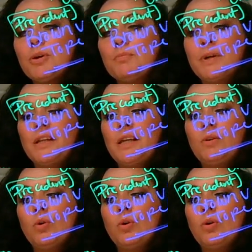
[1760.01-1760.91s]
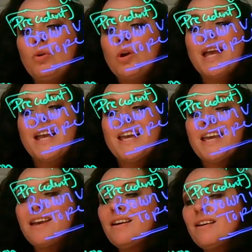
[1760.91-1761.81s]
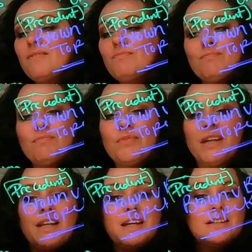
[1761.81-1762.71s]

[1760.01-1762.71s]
but equal, it is